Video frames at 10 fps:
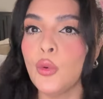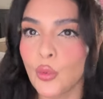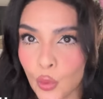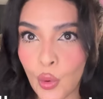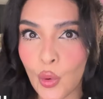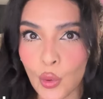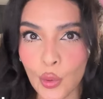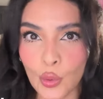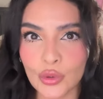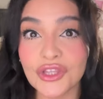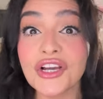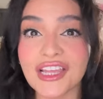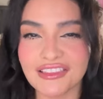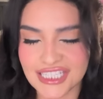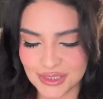Ooh, look
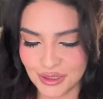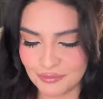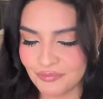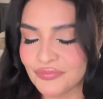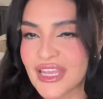at this one.